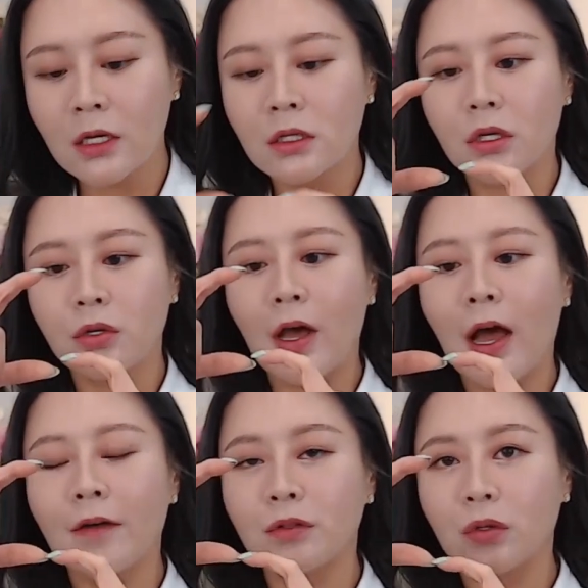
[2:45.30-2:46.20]
So you
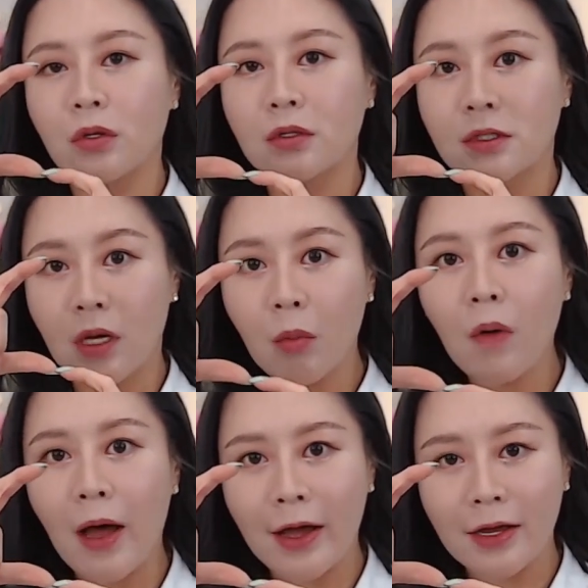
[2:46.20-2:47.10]
have to
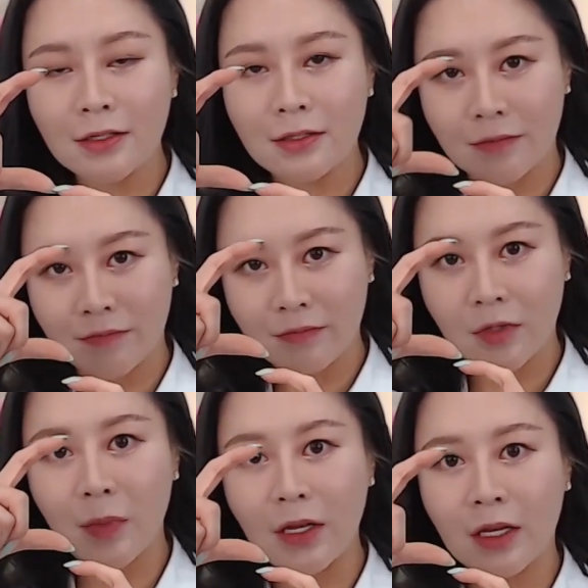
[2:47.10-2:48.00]
summarize
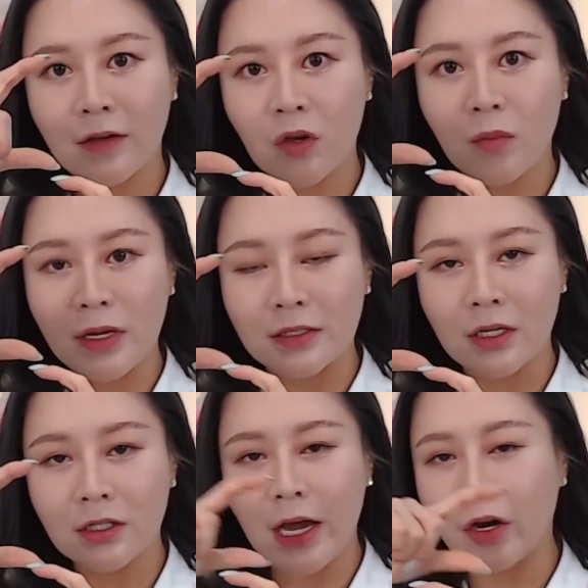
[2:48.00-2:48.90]
in the beginning of your
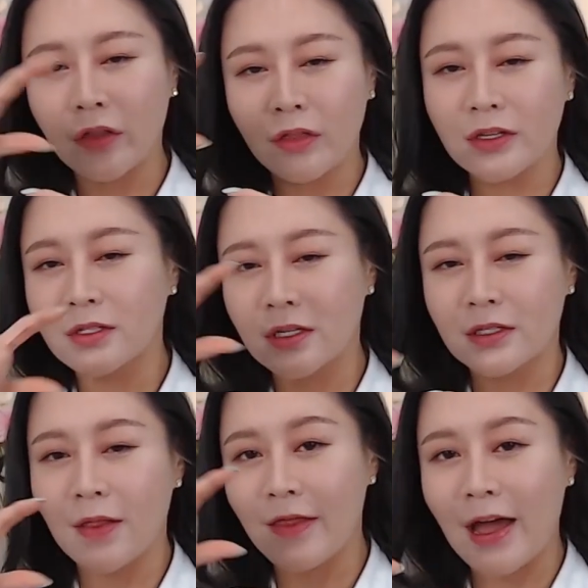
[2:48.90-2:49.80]
message, I heard this, this,
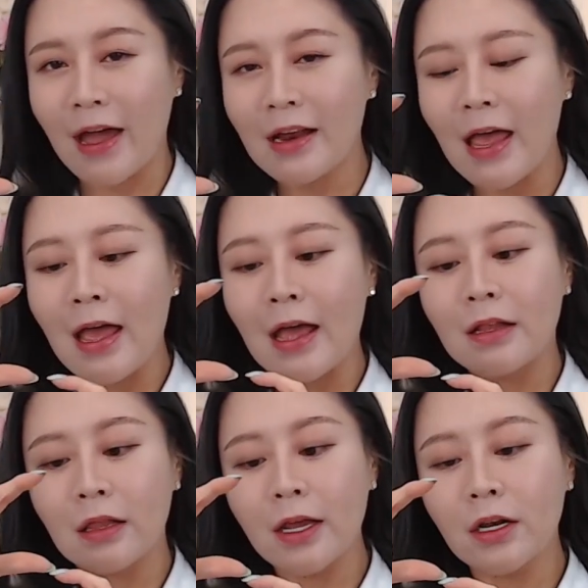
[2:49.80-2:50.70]
and that. And
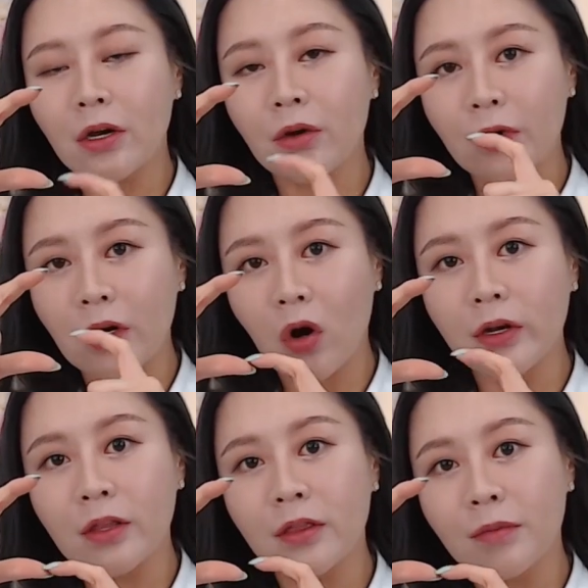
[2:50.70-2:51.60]
then later,
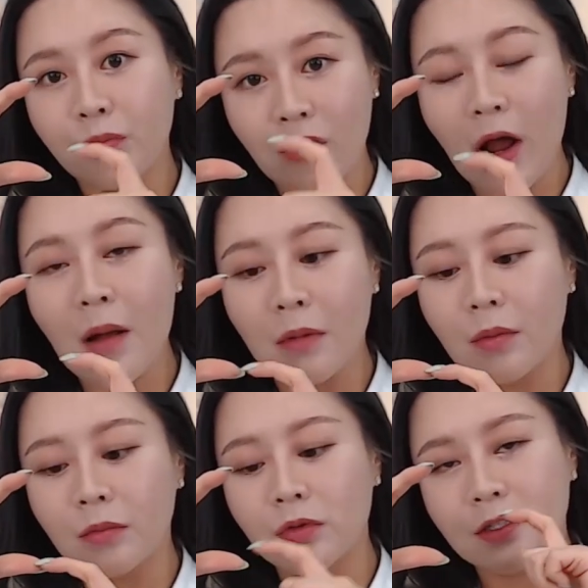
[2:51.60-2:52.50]
regarding the
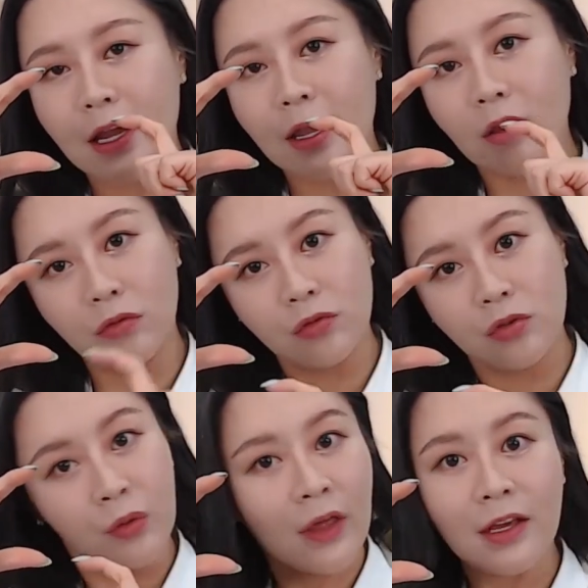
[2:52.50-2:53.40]
problem, you say,
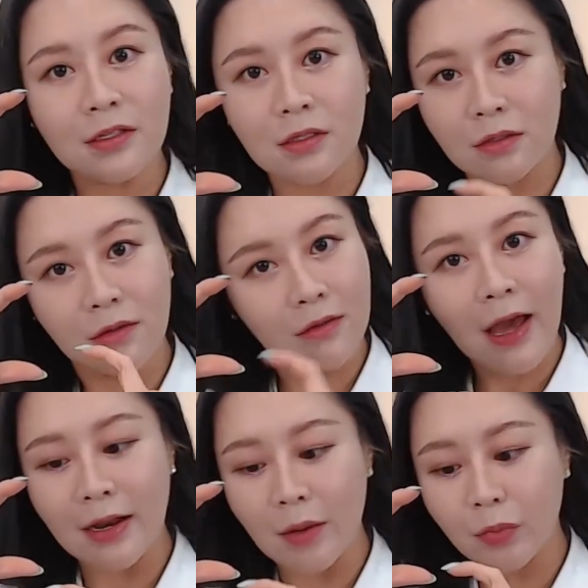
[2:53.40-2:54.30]
do this, do
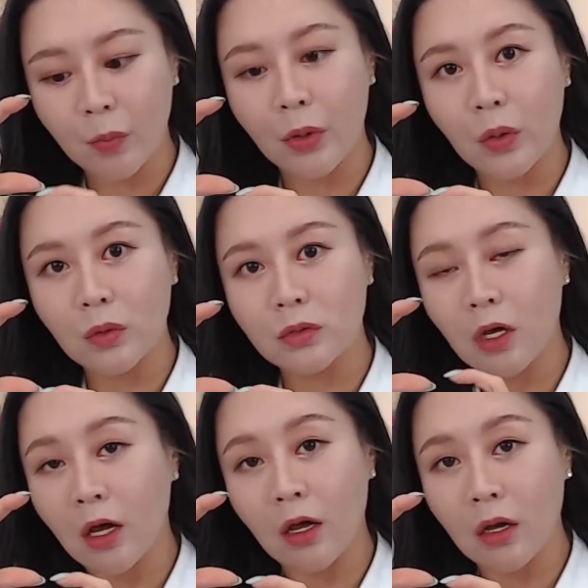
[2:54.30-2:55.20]
that, and propose
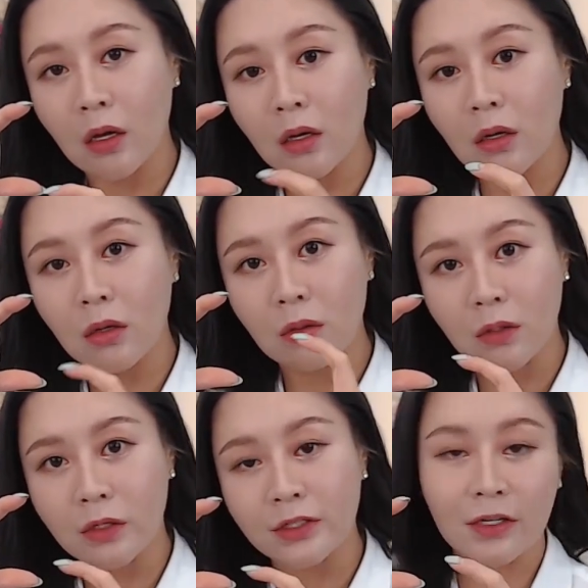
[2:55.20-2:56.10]

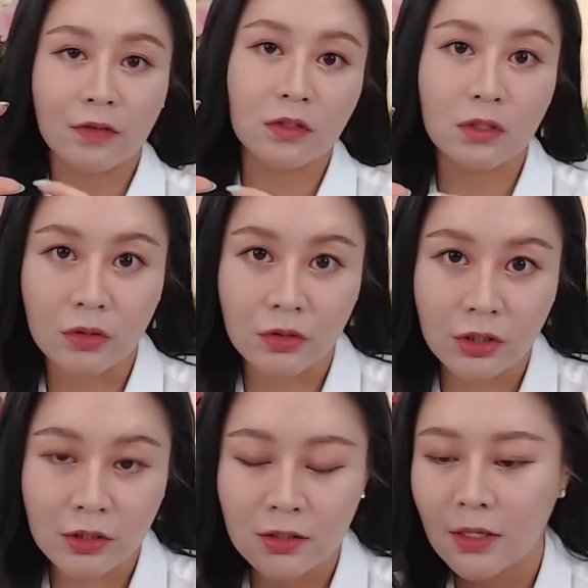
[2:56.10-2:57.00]
or several
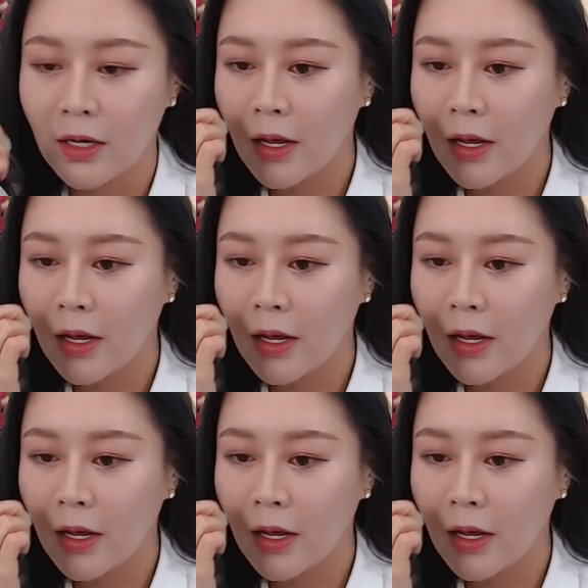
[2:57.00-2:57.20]
solutions.